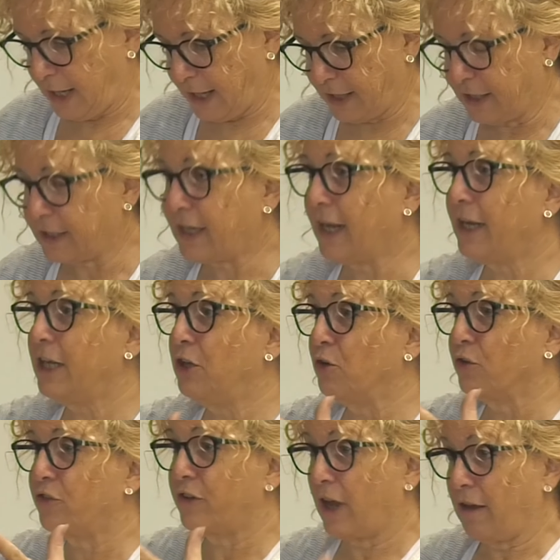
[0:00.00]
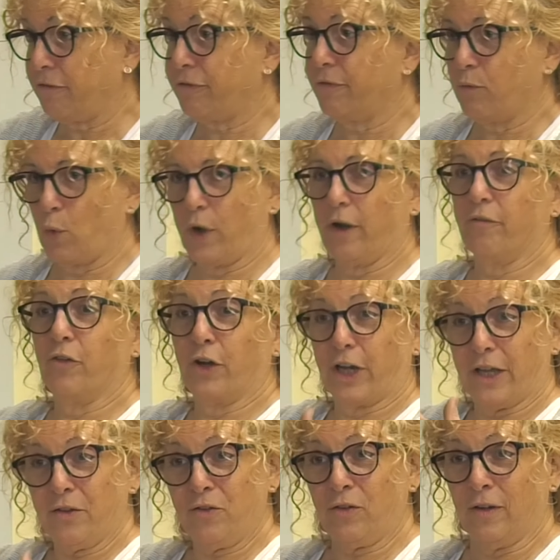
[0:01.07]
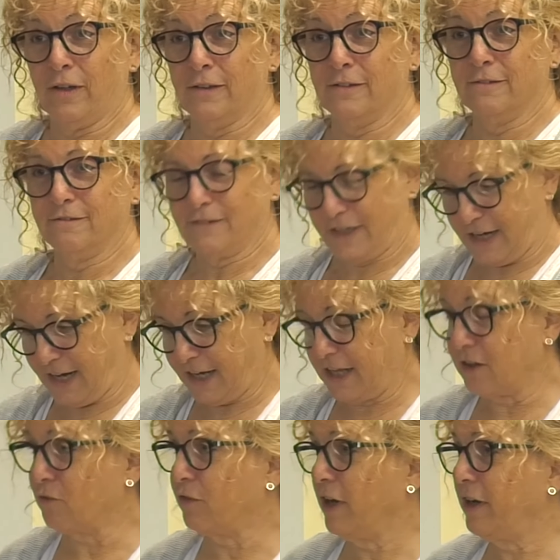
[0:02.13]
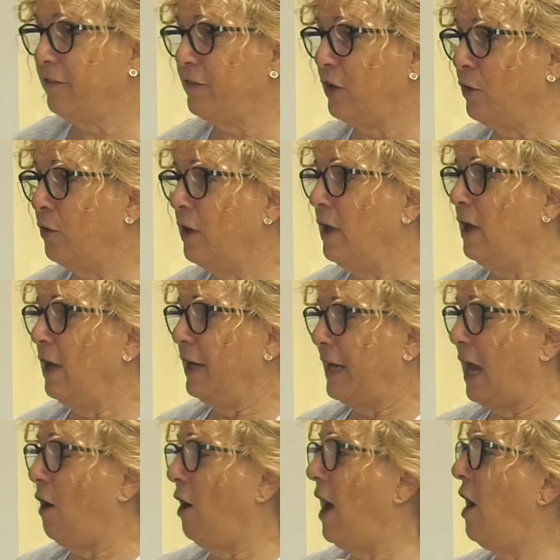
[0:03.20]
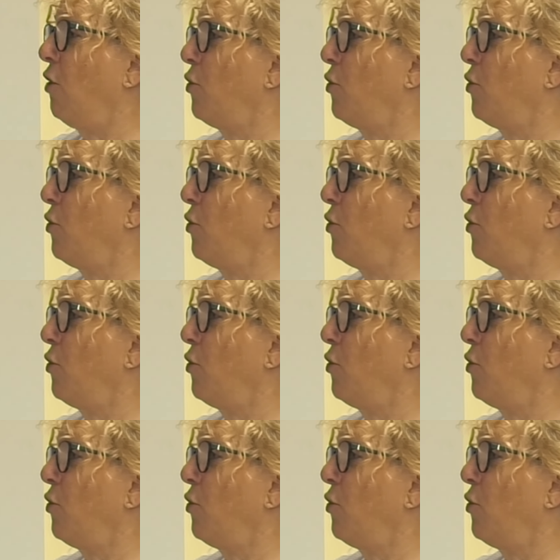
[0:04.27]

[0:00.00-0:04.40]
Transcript: and getting your stuff wherever it is, getting it in front of you. Now, how